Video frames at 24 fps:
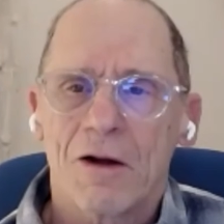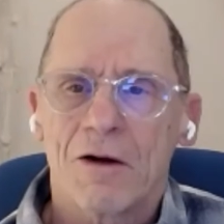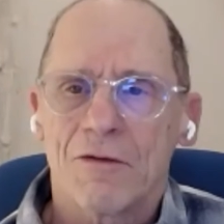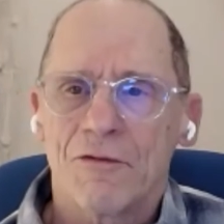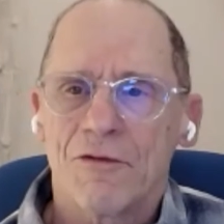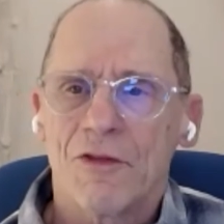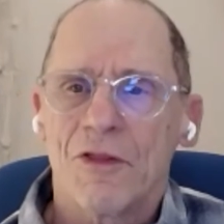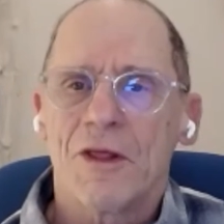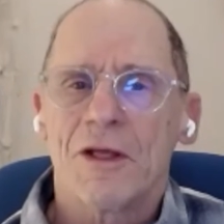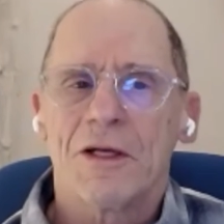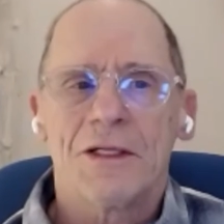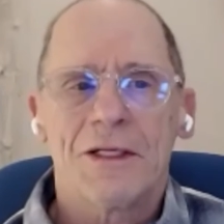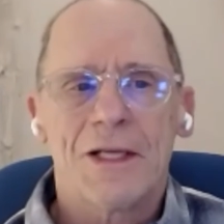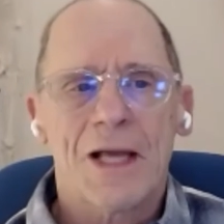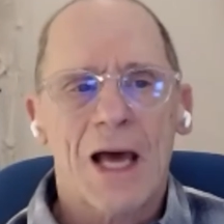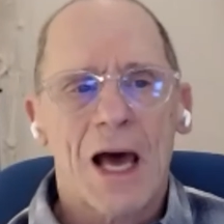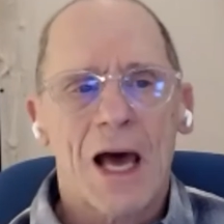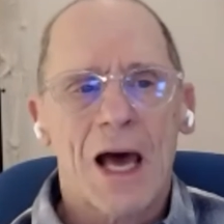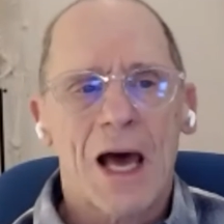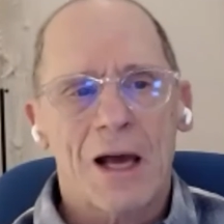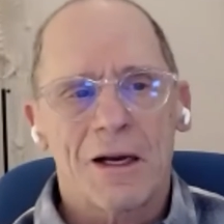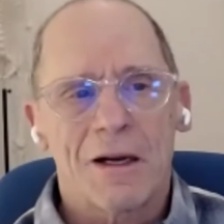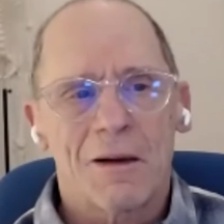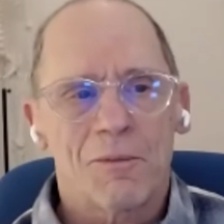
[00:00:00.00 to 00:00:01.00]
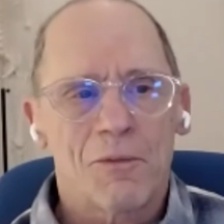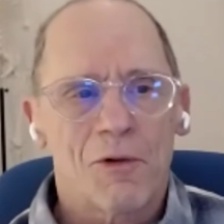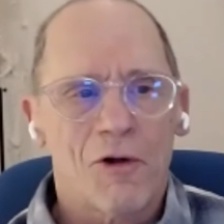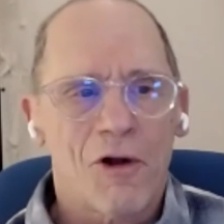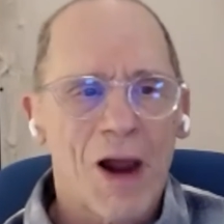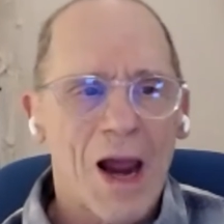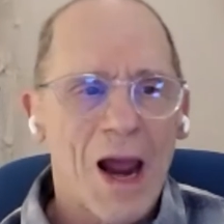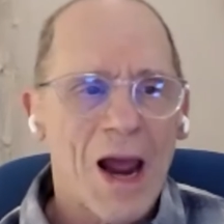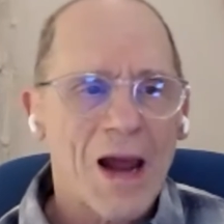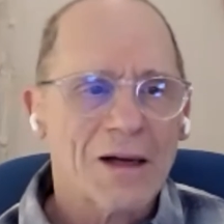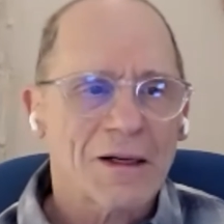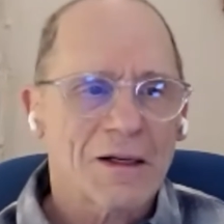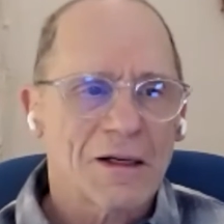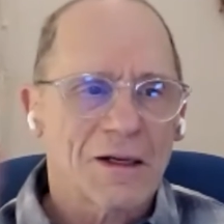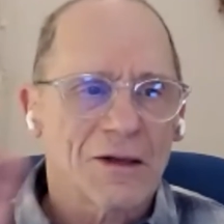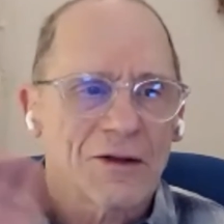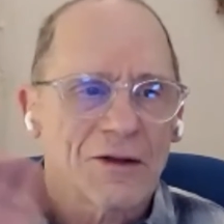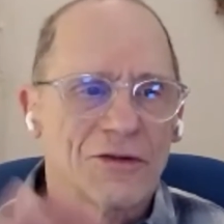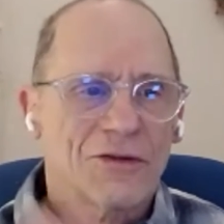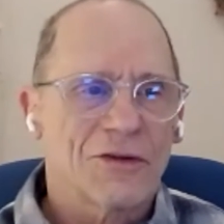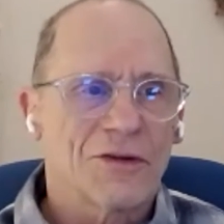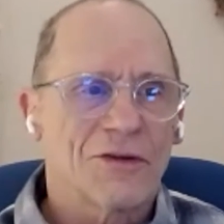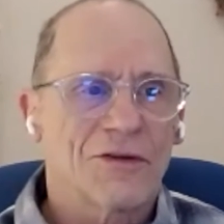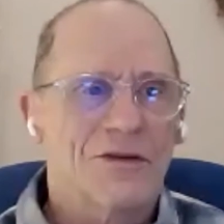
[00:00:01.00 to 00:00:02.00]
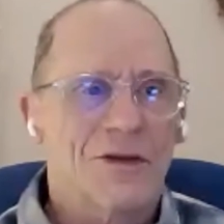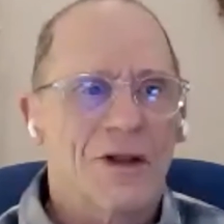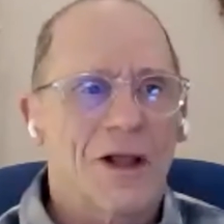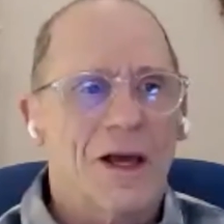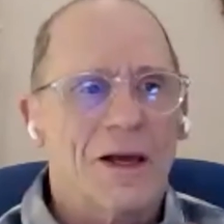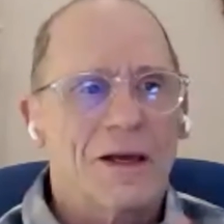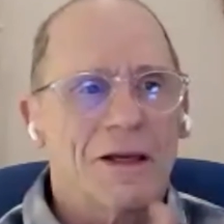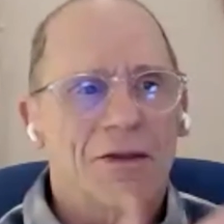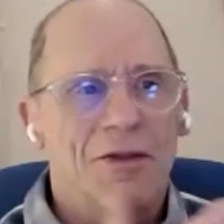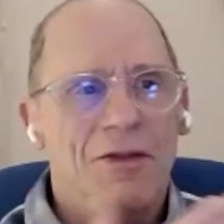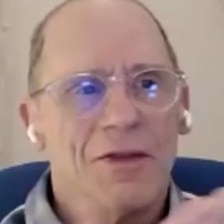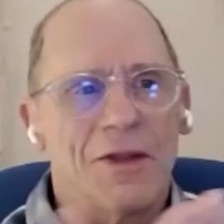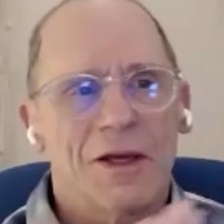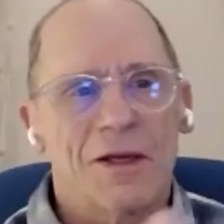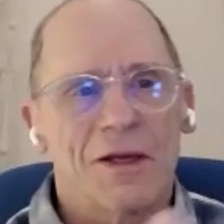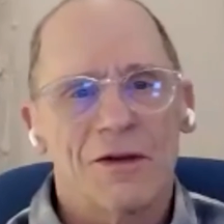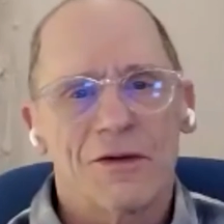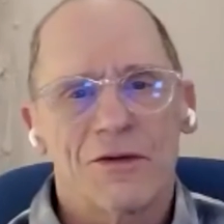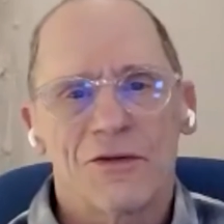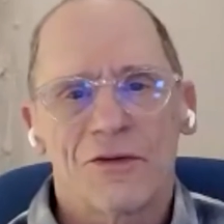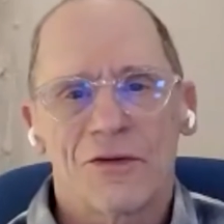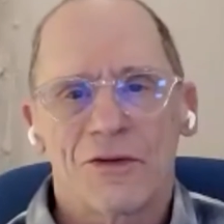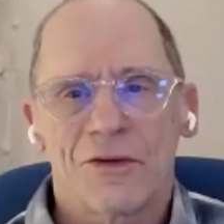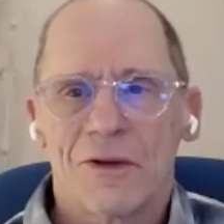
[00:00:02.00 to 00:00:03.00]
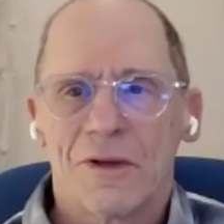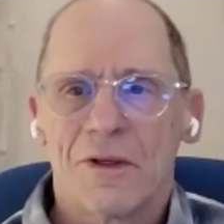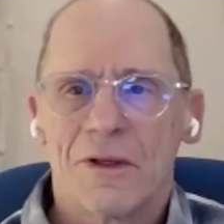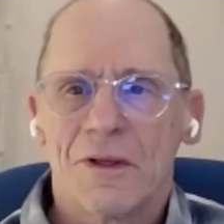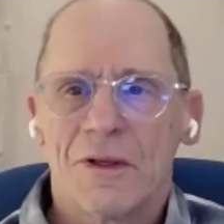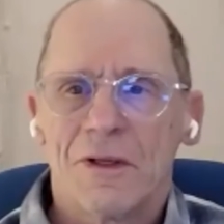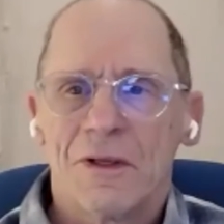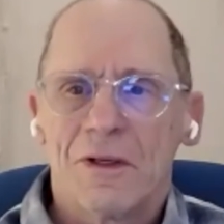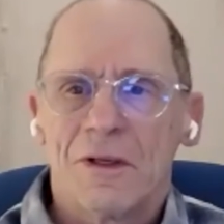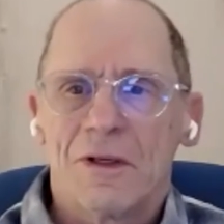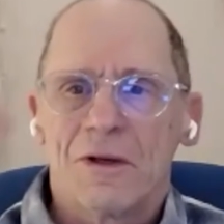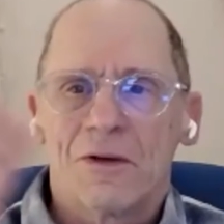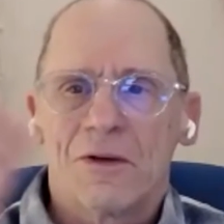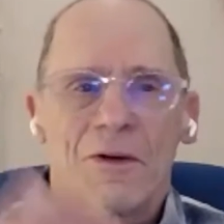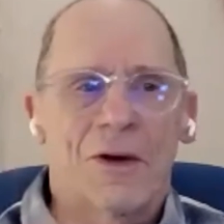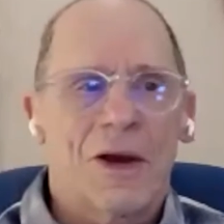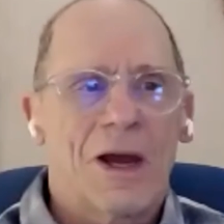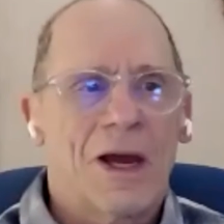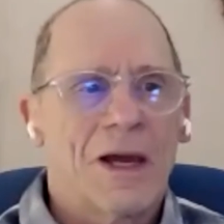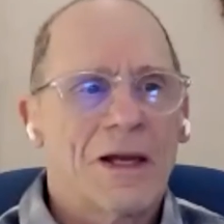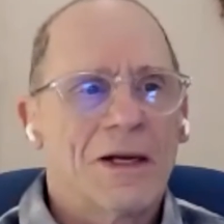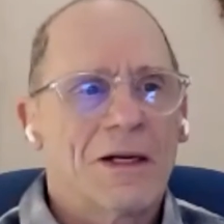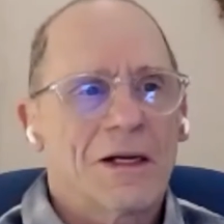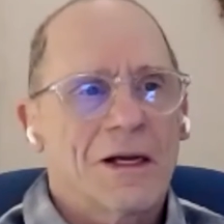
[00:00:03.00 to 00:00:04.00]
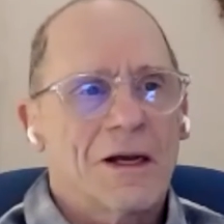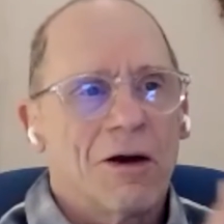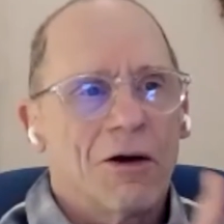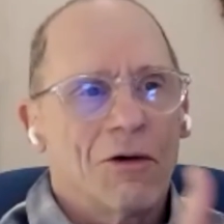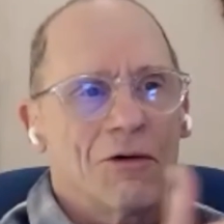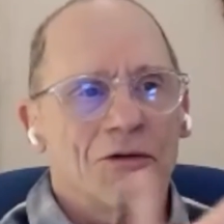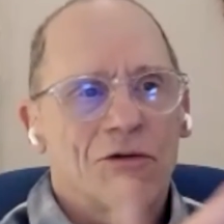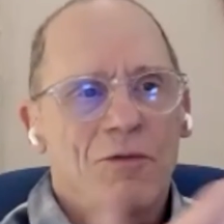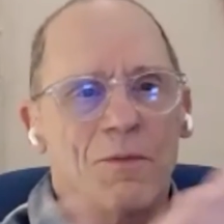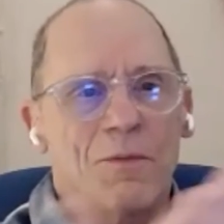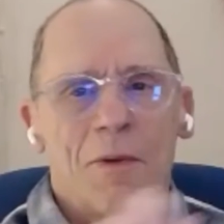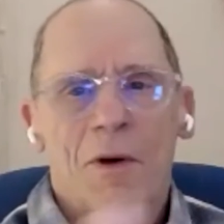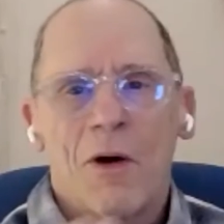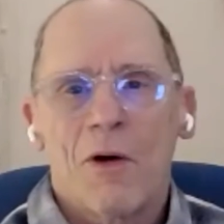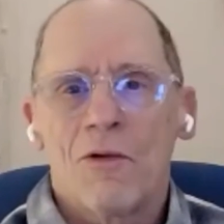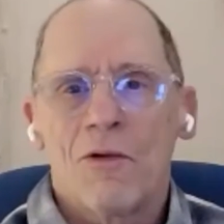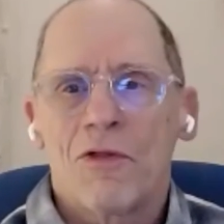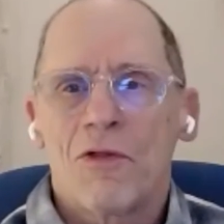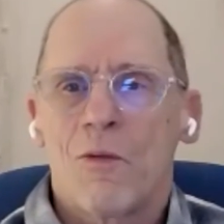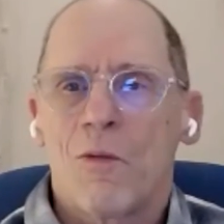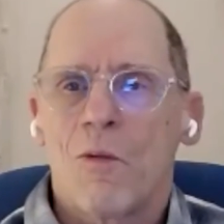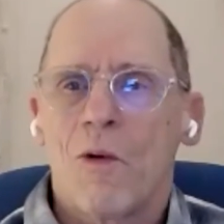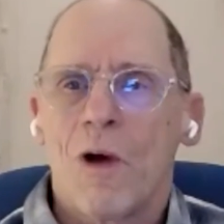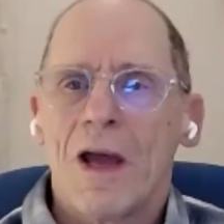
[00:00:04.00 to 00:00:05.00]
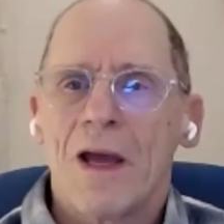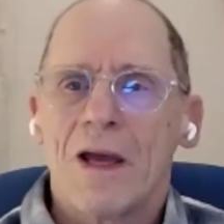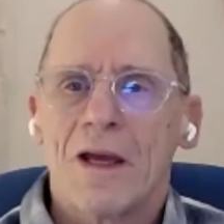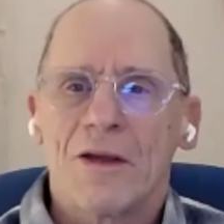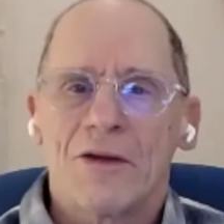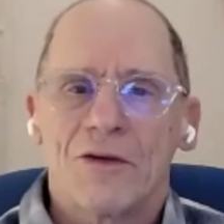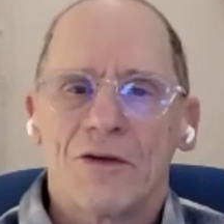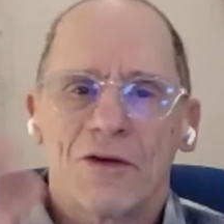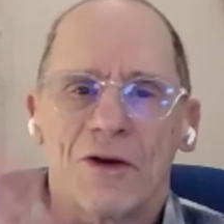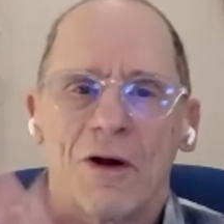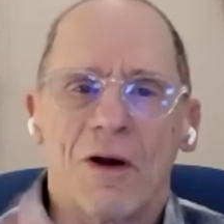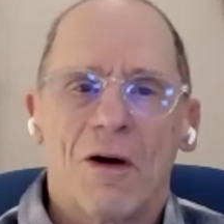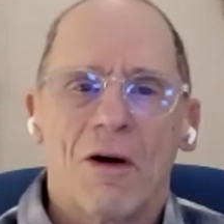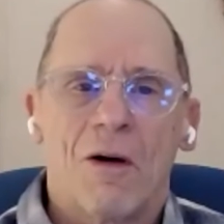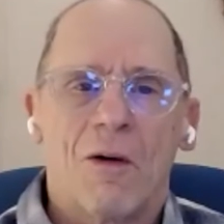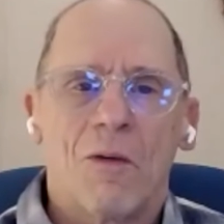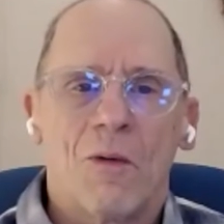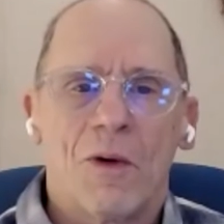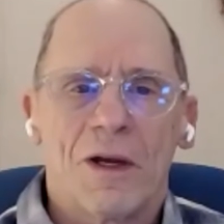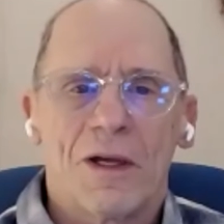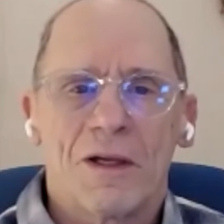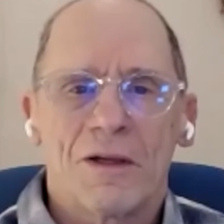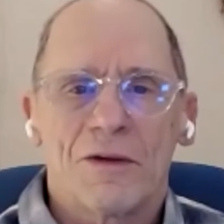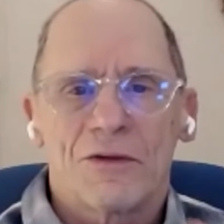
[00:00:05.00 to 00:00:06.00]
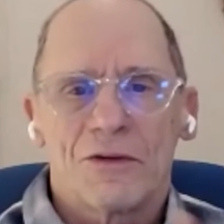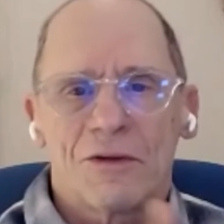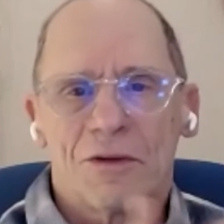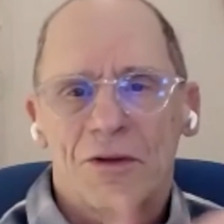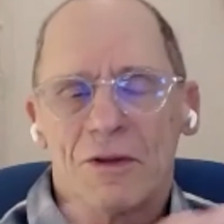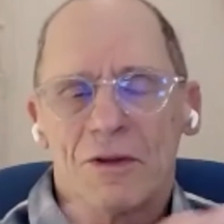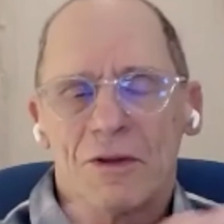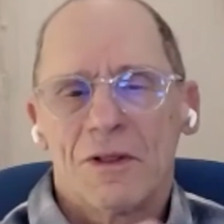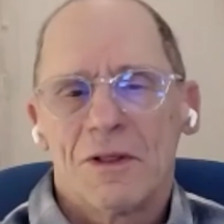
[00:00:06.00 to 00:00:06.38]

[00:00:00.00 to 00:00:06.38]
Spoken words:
of the dana practice is like this, right? It goes both ways, always.